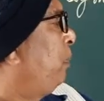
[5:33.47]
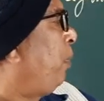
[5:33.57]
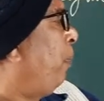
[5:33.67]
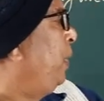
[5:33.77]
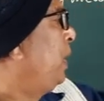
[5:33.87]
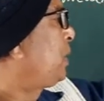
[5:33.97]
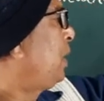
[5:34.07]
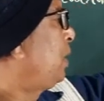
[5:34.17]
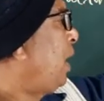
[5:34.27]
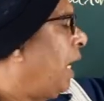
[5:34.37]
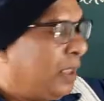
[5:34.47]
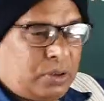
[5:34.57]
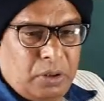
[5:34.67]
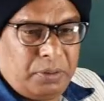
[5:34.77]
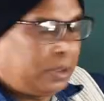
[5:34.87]
population
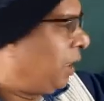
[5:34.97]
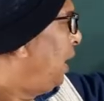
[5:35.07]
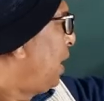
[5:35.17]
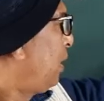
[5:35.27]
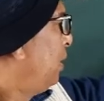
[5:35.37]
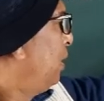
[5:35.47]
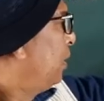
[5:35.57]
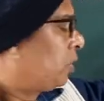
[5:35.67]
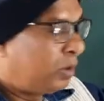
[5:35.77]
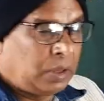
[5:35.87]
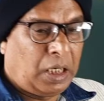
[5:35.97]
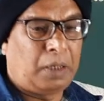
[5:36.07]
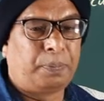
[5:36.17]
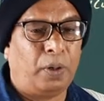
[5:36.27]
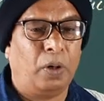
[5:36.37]
also living there.
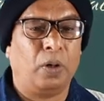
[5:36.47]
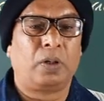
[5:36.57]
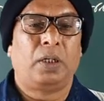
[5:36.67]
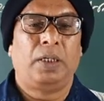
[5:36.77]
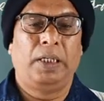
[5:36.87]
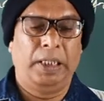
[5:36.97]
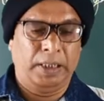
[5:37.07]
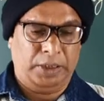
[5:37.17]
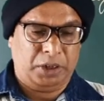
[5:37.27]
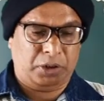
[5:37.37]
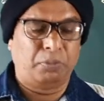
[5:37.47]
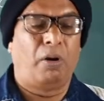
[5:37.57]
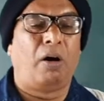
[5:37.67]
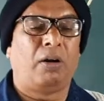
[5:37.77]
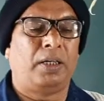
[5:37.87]
Therefore, a
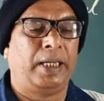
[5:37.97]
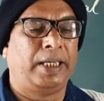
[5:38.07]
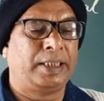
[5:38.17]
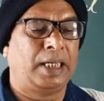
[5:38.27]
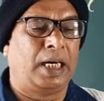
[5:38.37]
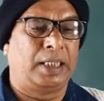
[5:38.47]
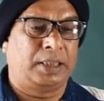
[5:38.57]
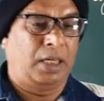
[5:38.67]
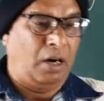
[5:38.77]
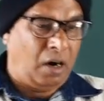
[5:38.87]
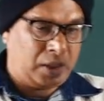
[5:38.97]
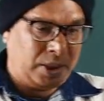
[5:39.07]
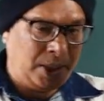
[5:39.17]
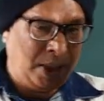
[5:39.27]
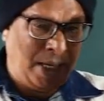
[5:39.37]
small areas or
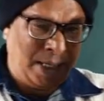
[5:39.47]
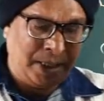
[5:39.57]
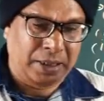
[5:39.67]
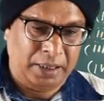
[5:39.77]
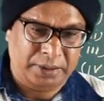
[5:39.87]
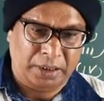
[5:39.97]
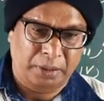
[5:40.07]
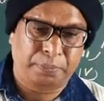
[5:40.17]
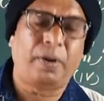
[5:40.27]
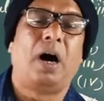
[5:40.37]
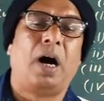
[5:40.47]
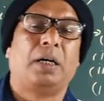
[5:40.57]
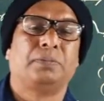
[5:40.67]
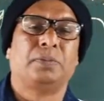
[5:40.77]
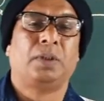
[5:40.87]
a agricultural
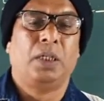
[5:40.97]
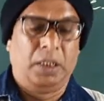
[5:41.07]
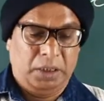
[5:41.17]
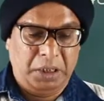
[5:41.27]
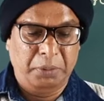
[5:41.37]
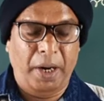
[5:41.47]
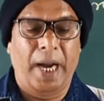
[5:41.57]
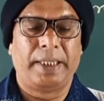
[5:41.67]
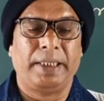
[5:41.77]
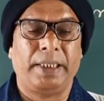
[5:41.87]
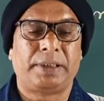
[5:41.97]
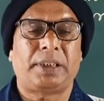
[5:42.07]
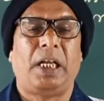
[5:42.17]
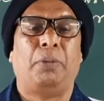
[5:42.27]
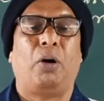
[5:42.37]
farm divided
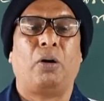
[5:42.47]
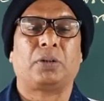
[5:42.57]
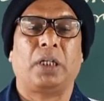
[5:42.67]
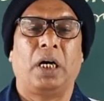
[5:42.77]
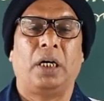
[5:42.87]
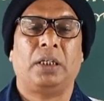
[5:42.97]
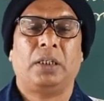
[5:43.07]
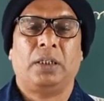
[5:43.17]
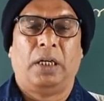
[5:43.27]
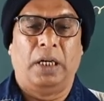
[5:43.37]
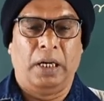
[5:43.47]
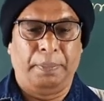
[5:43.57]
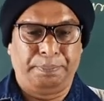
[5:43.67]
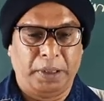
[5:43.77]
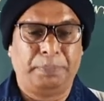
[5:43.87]
among the
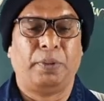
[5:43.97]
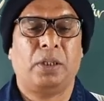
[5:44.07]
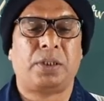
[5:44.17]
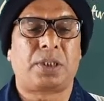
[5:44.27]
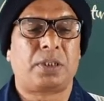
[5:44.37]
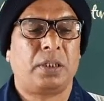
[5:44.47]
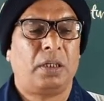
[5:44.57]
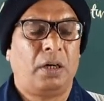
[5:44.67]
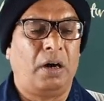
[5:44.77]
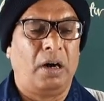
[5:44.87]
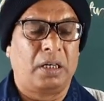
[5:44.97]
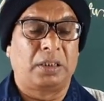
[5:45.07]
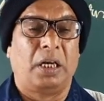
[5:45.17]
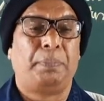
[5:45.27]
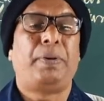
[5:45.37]
peoples or
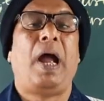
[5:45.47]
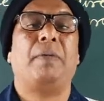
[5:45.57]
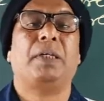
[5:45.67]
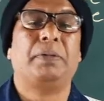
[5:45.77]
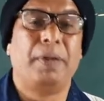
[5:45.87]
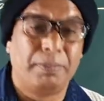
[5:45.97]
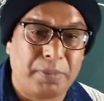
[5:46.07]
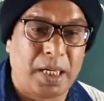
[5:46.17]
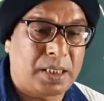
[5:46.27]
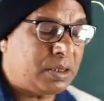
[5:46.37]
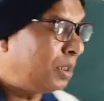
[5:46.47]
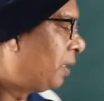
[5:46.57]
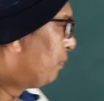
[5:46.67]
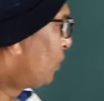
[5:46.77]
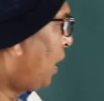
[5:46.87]
the family members.
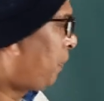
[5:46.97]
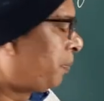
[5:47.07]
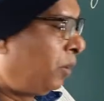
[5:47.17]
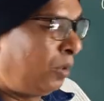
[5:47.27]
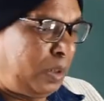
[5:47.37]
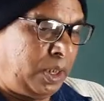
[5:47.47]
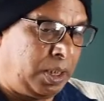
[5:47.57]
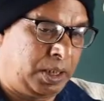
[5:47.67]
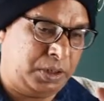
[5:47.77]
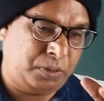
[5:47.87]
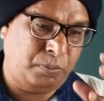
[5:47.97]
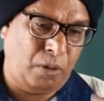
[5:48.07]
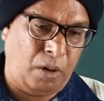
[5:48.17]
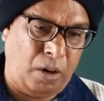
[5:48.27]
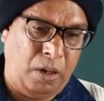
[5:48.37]
Therefore, a
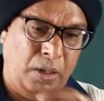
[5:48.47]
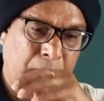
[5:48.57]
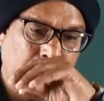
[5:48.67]
small